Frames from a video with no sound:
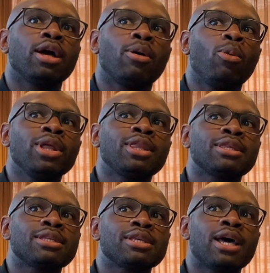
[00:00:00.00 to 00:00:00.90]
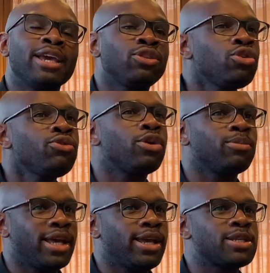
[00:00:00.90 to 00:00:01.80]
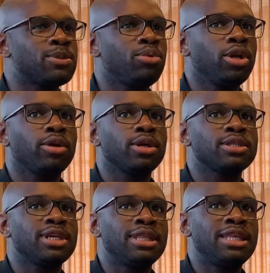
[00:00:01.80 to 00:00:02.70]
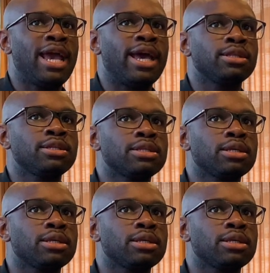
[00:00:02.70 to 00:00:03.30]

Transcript: what I took from that experience in the end